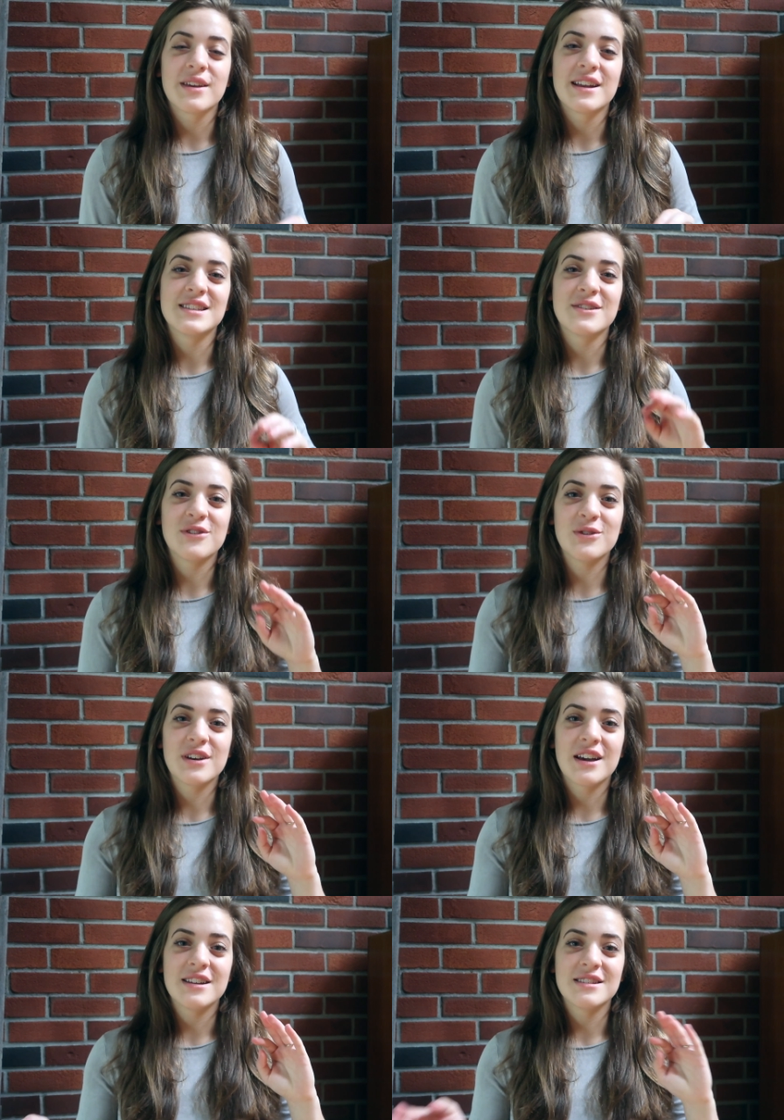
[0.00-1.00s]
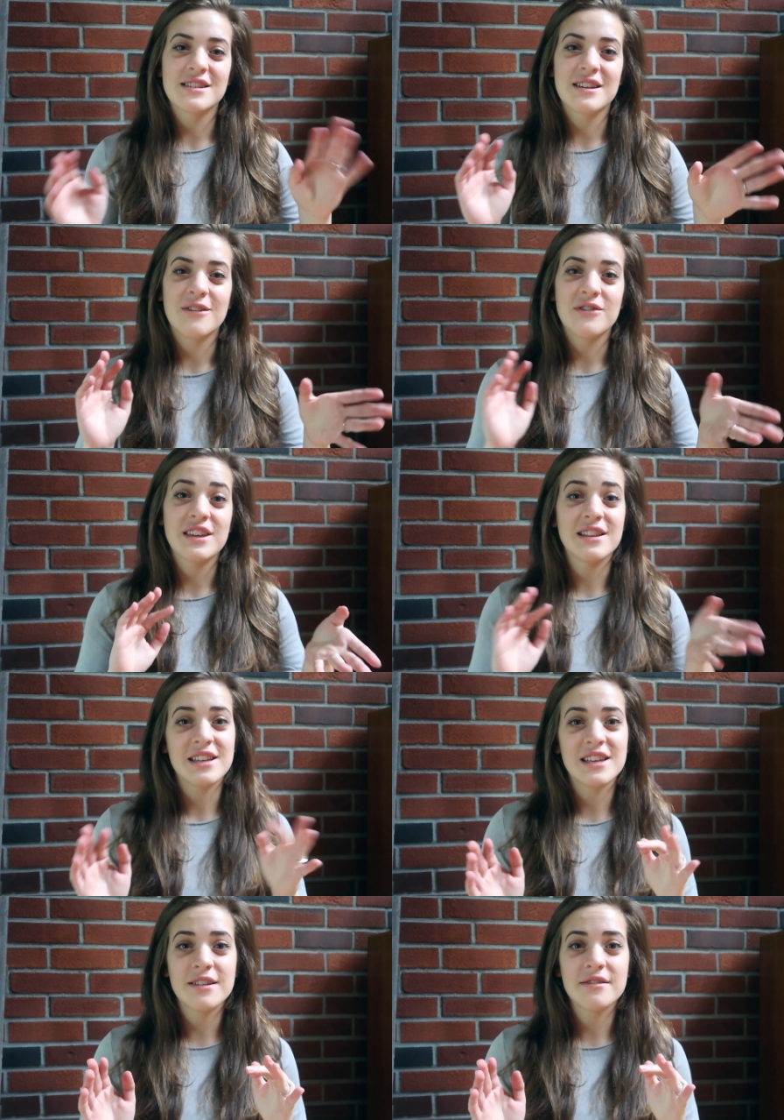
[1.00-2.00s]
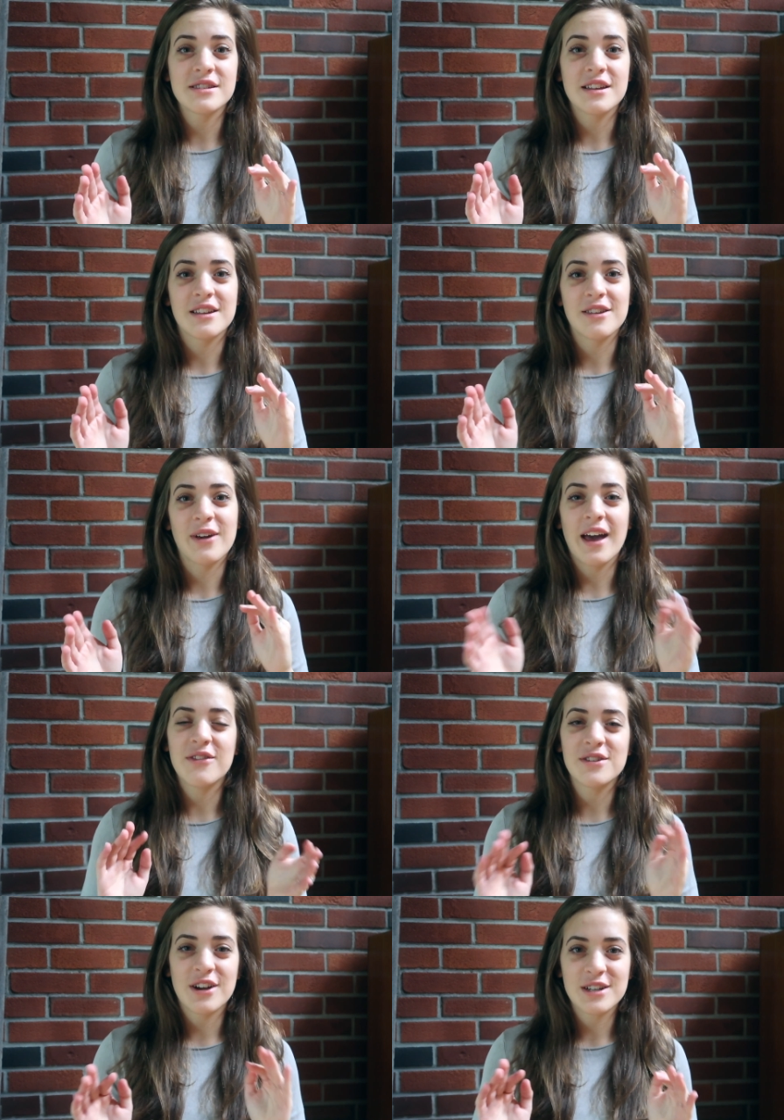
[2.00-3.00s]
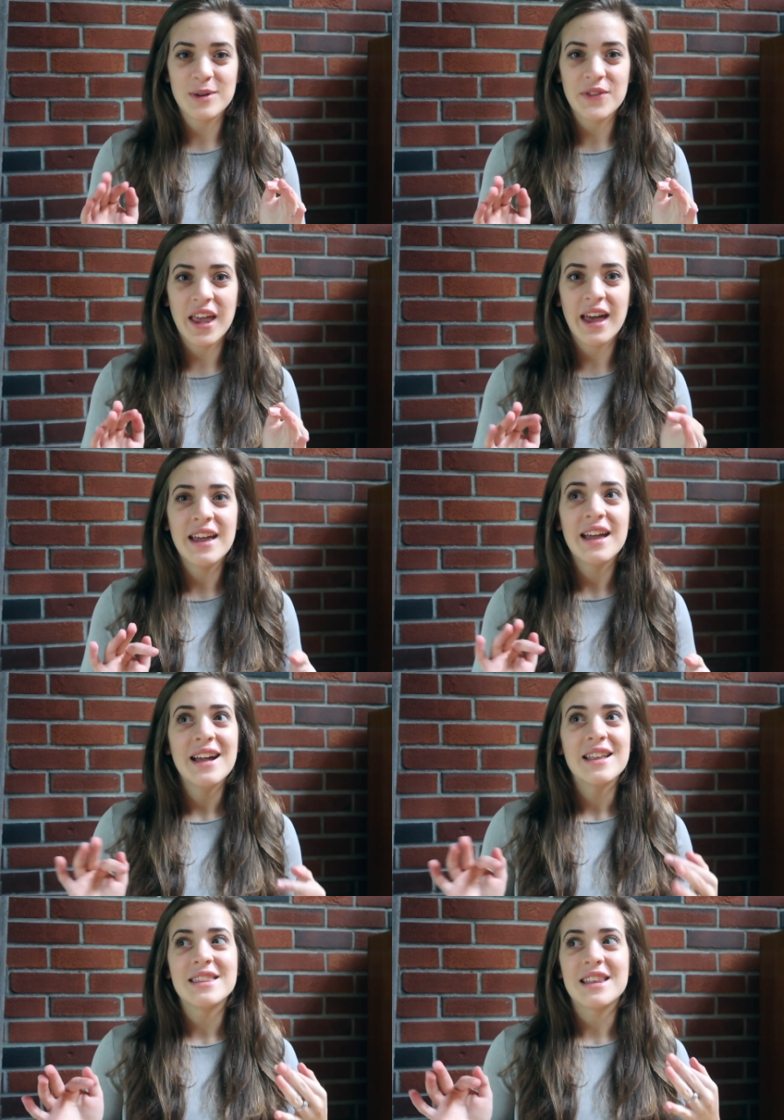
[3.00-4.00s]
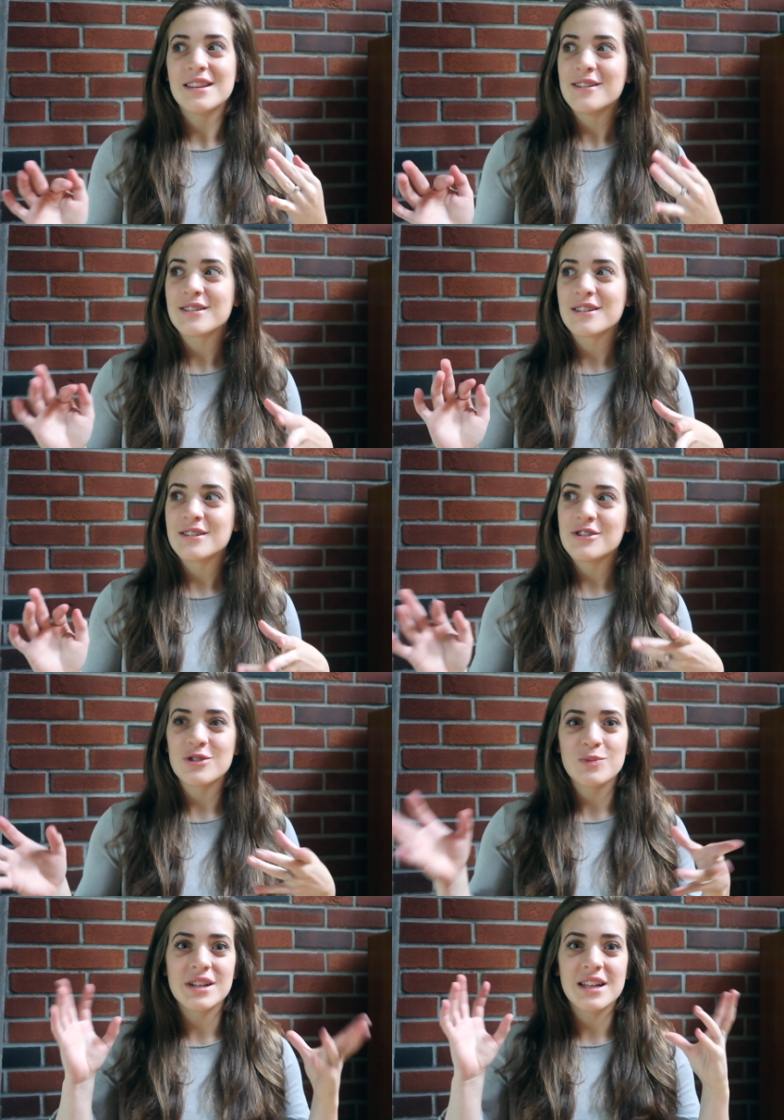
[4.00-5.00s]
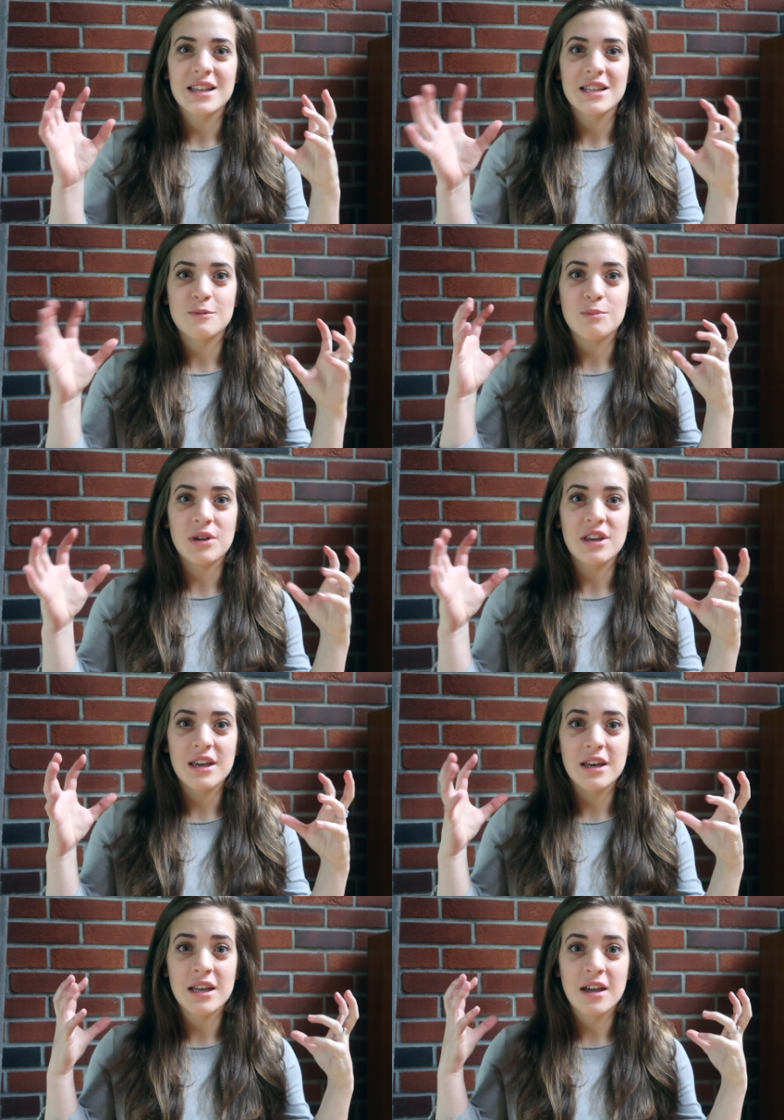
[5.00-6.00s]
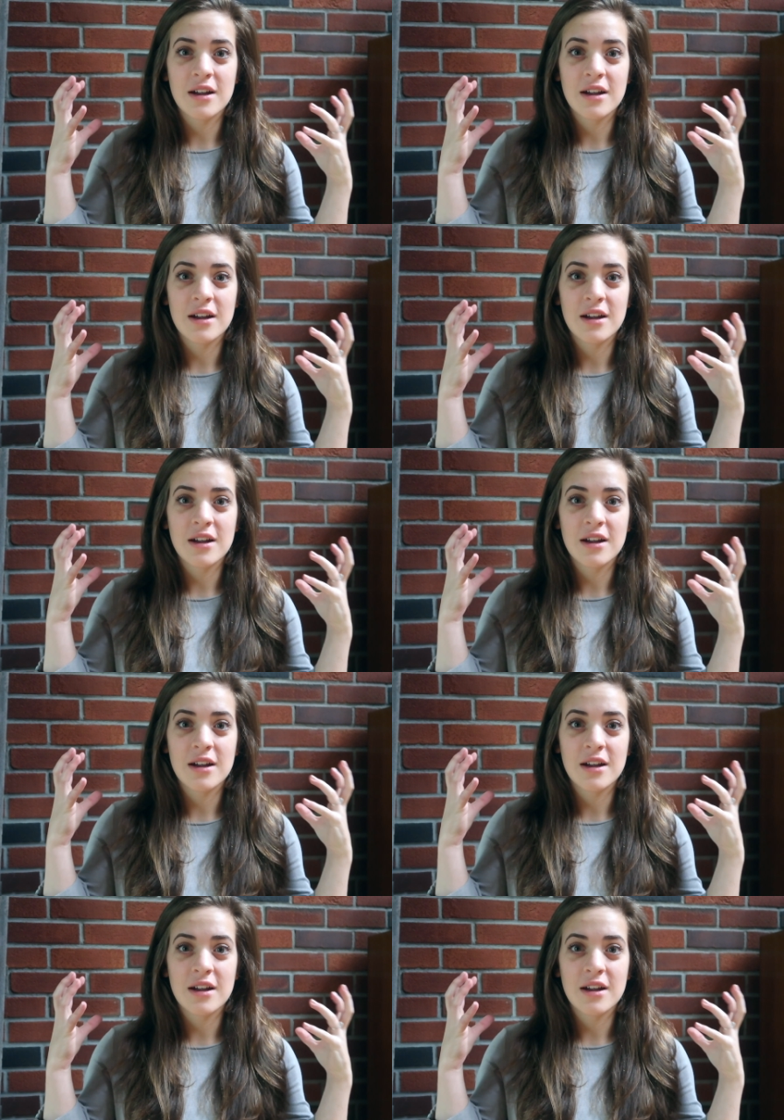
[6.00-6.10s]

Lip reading: Because if he leaves and you haven't talked about that, then there's gonna just be this big